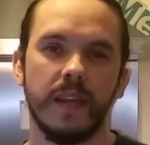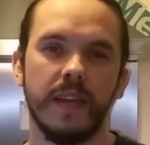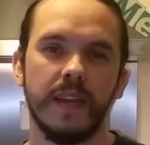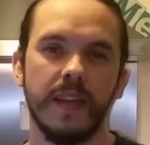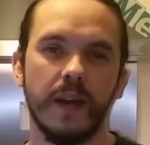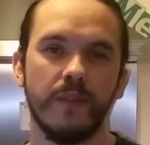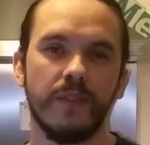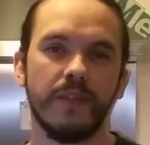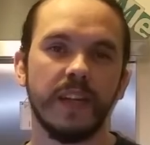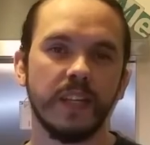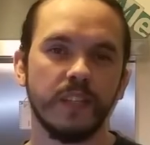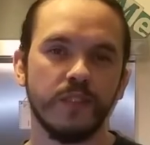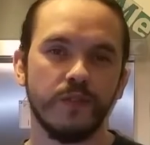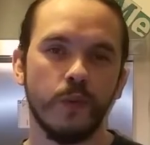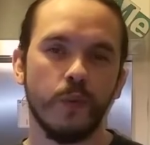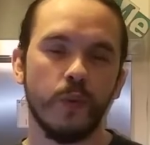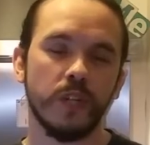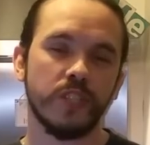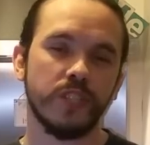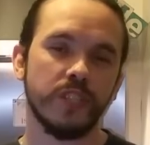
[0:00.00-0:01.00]
Now, thanks
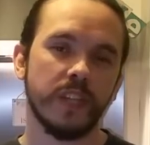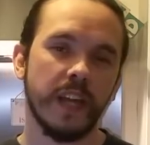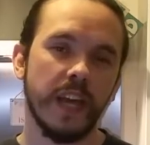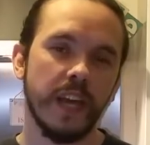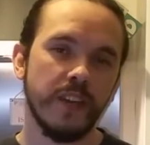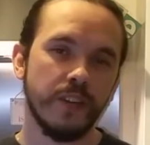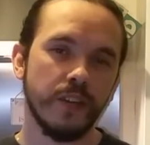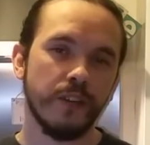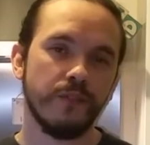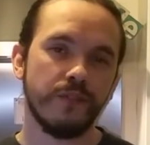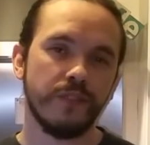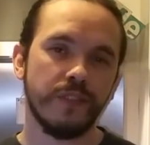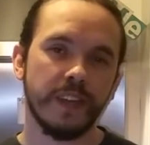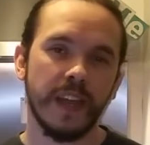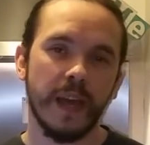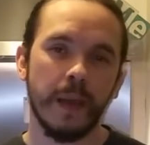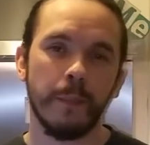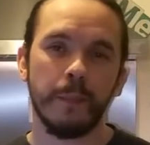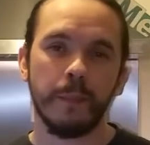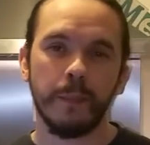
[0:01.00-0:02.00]
for watching, and don't
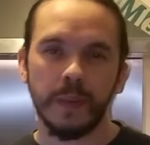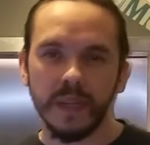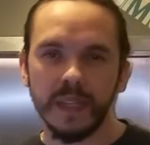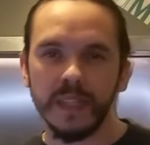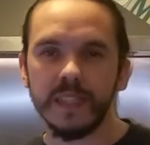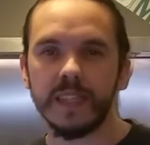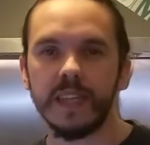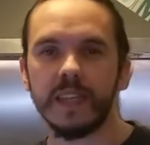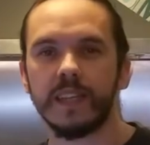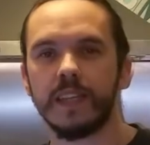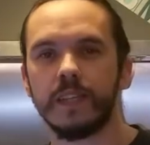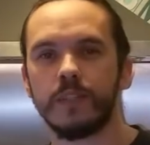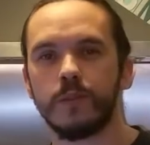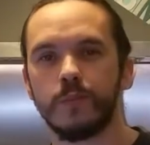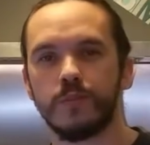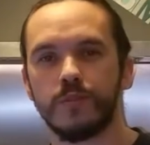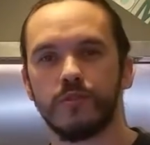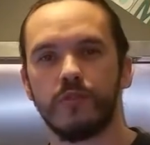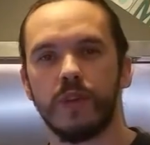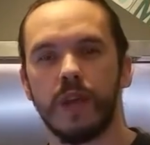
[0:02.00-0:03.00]
forget, please hit that
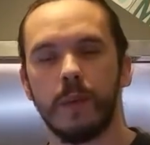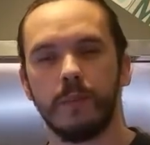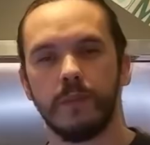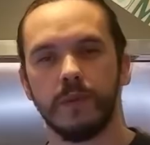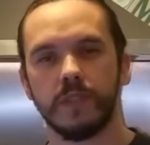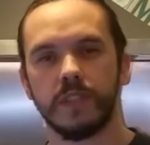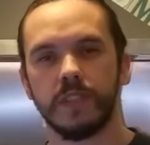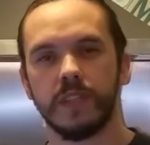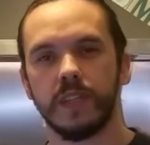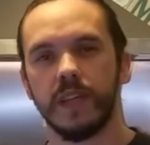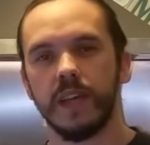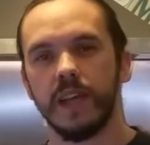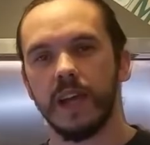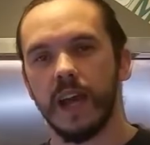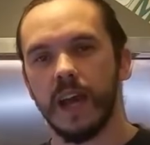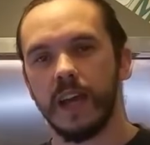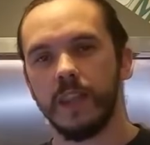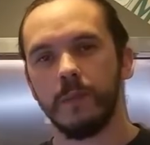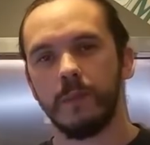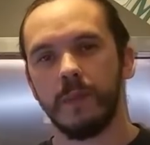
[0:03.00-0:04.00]
subscribe button
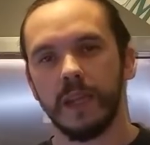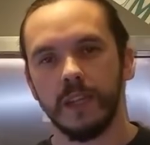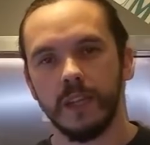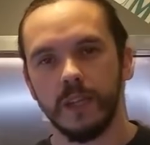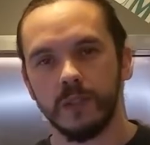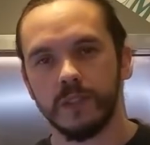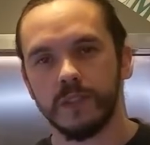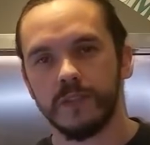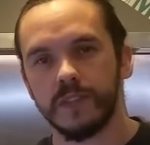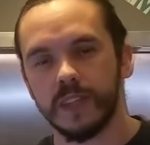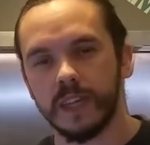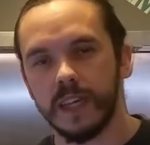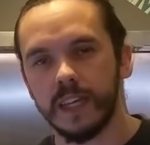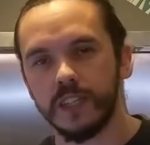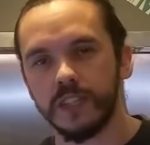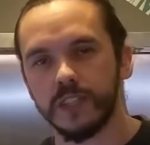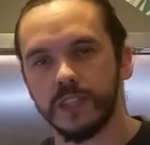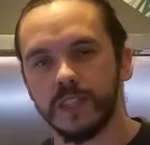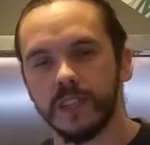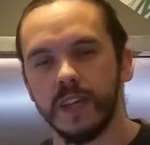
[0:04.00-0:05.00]
and the bell
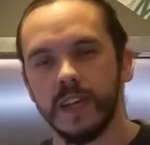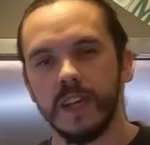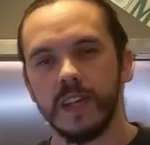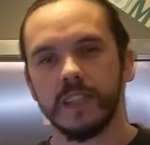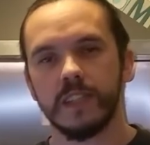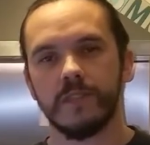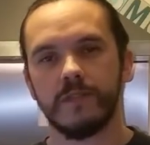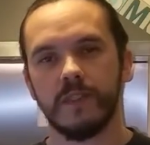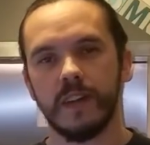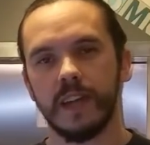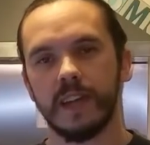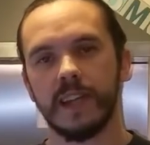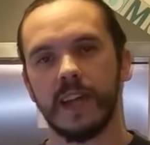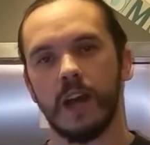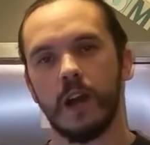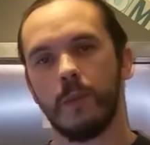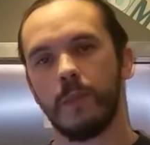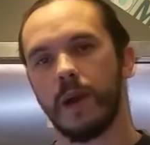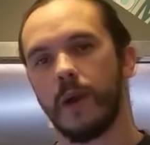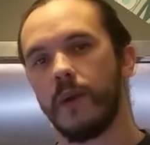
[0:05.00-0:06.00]
notification to find
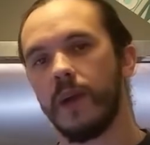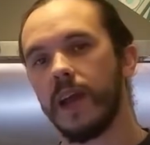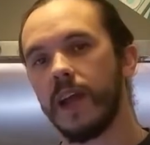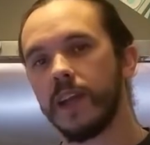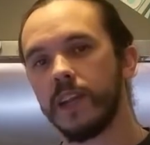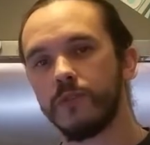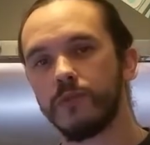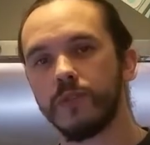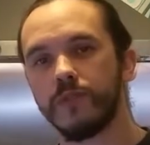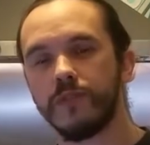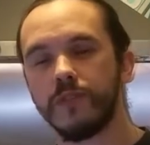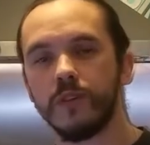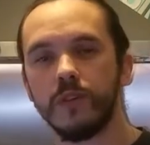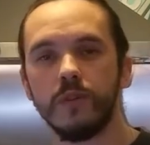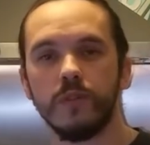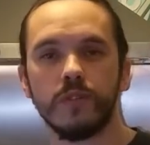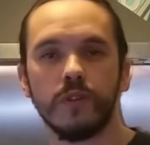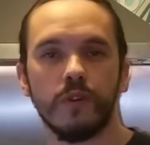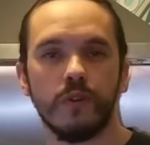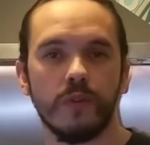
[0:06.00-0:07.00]
out about any
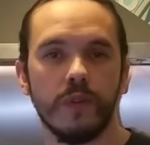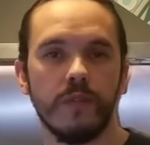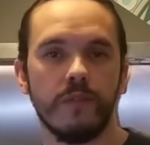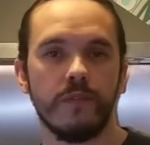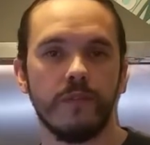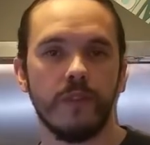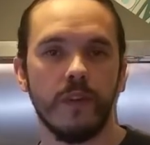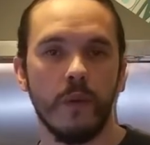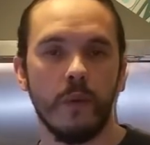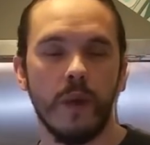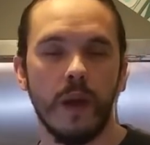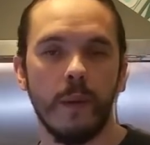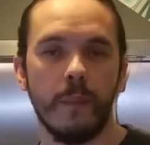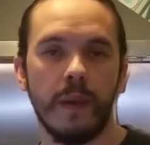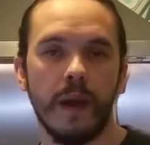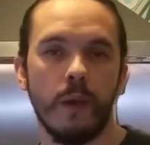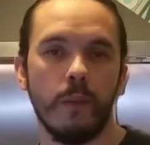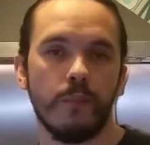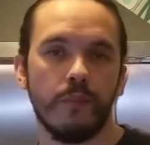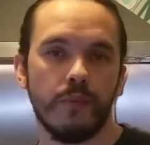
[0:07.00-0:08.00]
reviews or info
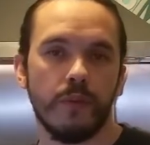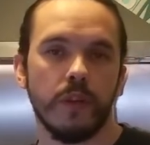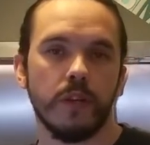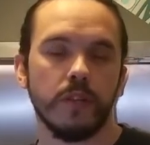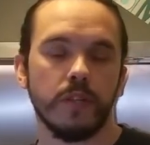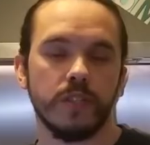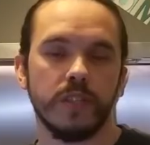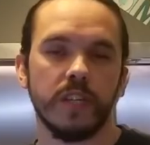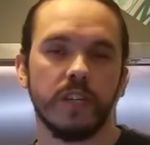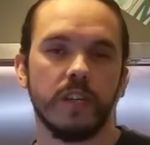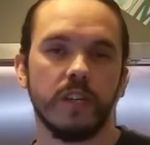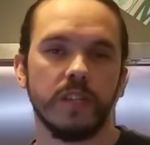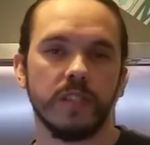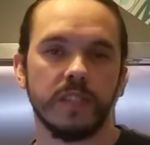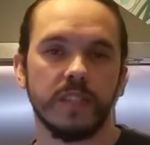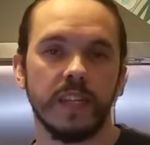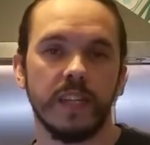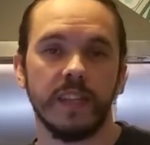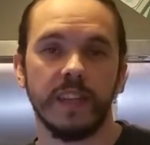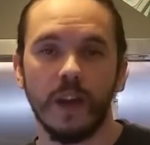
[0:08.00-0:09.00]
about products and
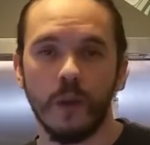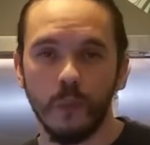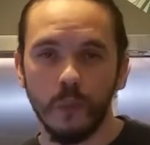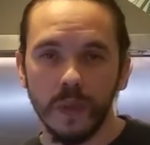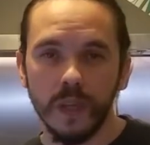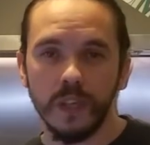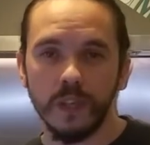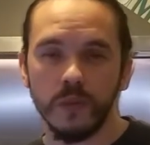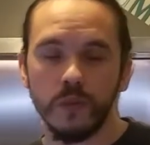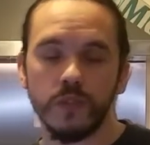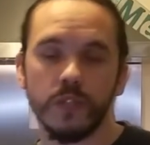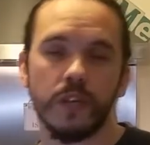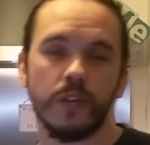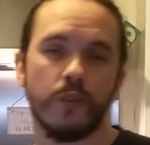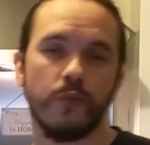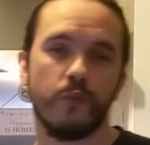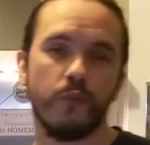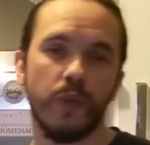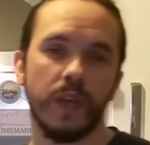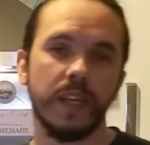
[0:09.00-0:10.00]
content that we use on
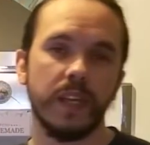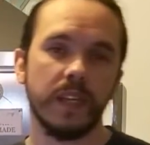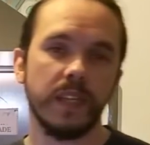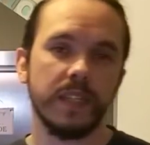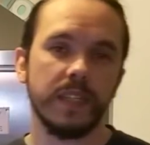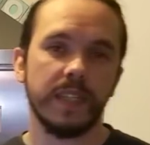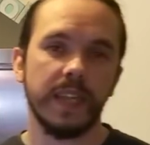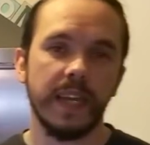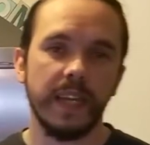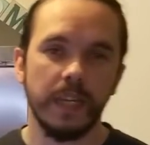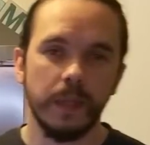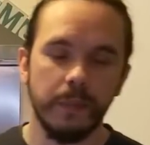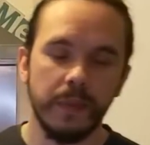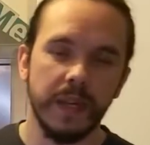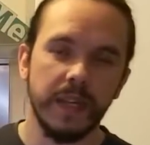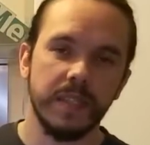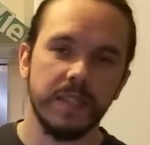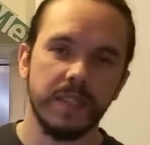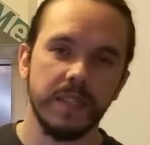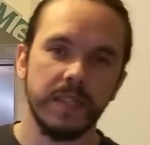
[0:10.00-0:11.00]
a regular daily
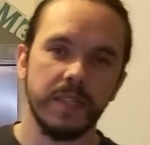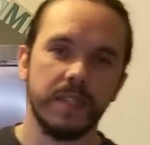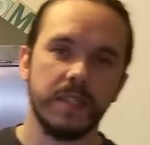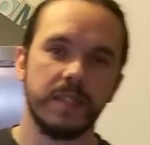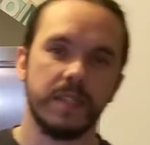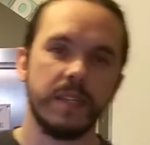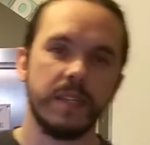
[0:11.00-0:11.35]
basis.